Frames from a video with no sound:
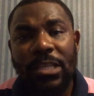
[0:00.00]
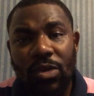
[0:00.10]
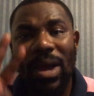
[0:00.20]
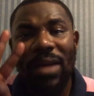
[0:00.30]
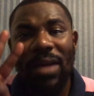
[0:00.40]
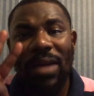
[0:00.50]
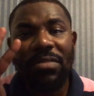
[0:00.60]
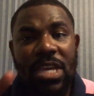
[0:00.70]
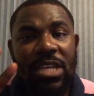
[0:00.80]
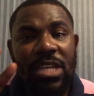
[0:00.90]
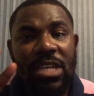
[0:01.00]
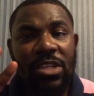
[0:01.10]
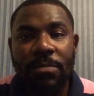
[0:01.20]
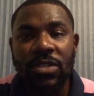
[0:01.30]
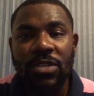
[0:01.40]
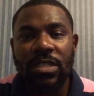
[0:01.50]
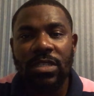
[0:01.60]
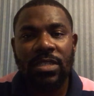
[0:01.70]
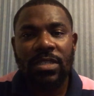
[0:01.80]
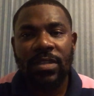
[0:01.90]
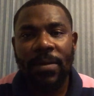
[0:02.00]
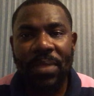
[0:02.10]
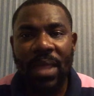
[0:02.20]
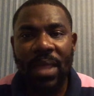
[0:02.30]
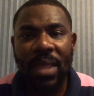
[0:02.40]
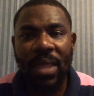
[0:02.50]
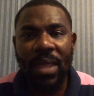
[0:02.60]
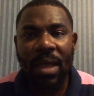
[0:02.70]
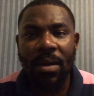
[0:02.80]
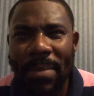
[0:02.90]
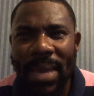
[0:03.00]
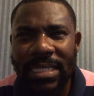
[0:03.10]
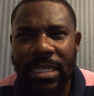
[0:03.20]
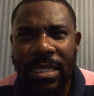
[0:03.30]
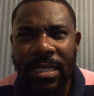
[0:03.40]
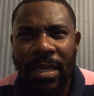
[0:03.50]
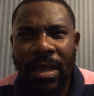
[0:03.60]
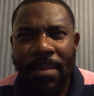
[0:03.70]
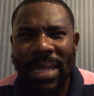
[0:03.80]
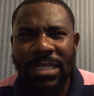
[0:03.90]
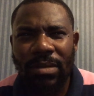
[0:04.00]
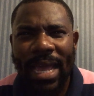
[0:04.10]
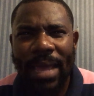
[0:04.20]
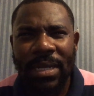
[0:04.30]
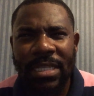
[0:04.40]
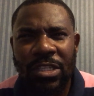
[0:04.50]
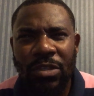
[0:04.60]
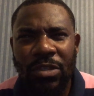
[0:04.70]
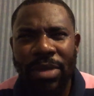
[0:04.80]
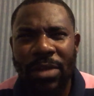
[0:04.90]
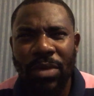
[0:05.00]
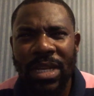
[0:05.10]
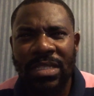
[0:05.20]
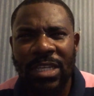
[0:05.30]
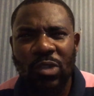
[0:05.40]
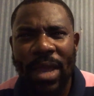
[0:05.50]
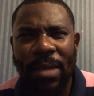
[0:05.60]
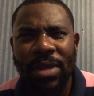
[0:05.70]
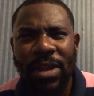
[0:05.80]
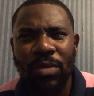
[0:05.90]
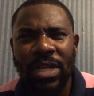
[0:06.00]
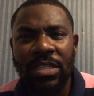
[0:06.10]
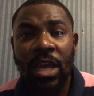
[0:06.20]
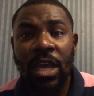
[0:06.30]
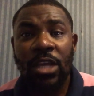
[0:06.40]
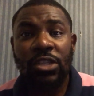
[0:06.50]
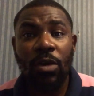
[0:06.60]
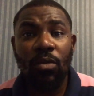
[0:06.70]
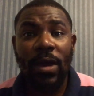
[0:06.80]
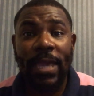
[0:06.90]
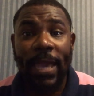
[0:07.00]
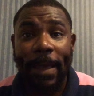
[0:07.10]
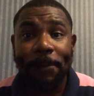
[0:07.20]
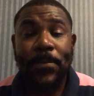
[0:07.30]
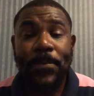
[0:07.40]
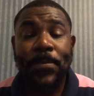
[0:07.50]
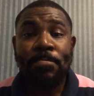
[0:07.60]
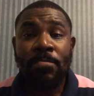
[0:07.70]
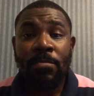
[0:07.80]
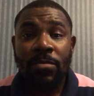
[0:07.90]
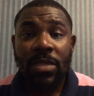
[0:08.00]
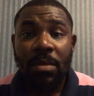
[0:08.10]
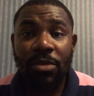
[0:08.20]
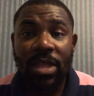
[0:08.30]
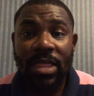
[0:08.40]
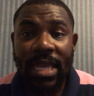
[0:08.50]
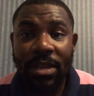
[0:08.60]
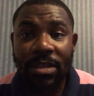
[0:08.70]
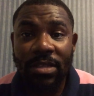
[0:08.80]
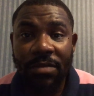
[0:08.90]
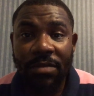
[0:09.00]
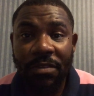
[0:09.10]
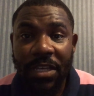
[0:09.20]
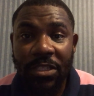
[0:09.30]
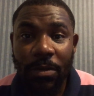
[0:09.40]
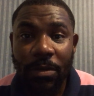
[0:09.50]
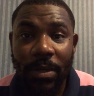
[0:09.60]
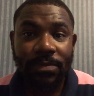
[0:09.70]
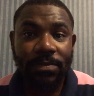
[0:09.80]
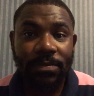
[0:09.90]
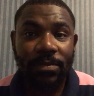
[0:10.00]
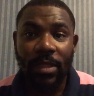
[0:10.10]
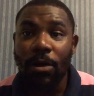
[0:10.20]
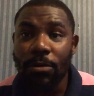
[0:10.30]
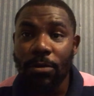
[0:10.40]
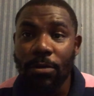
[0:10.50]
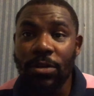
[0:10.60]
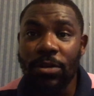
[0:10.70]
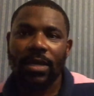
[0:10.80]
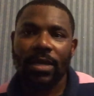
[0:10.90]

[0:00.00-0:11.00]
And you have 3 jobs. Our people are mental liabilities to breadwinners. That's why breadwinners. Do you know what? Yeah, brother, get yourself a face towel. Oh, okay, okay.